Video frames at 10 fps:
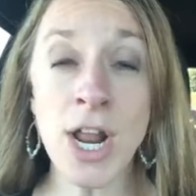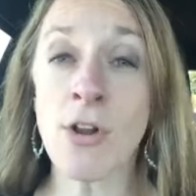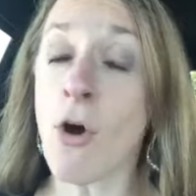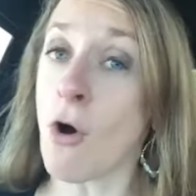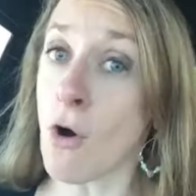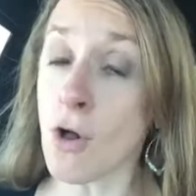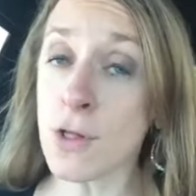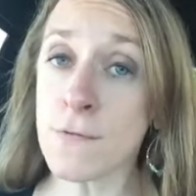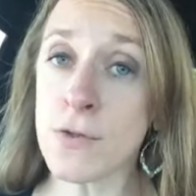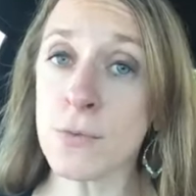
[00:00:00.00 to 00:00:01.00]
And
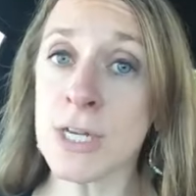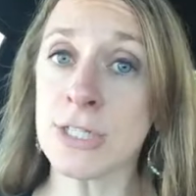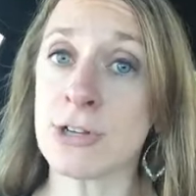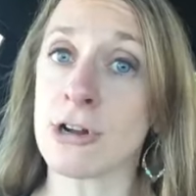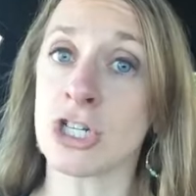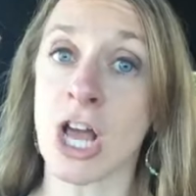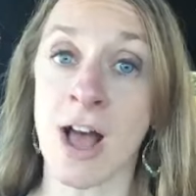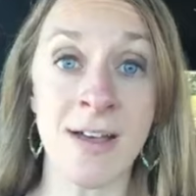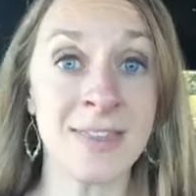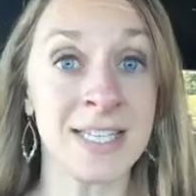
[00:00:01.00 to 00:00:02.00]
all of the research
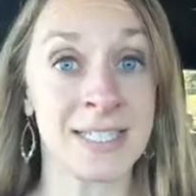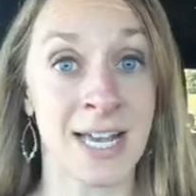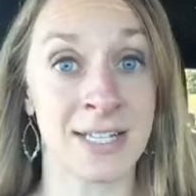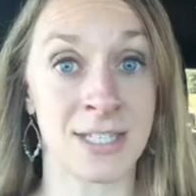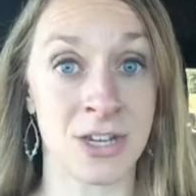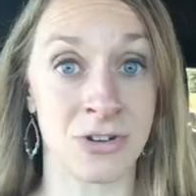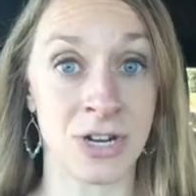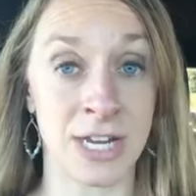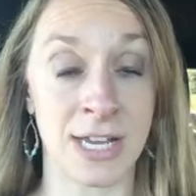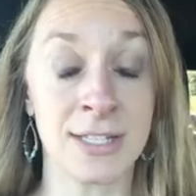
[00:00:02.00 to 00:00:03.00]
on these sexy
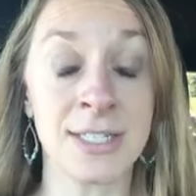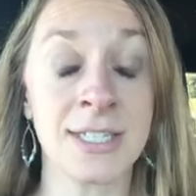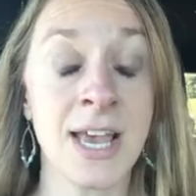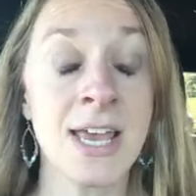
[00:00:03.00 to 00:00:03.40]
ingredients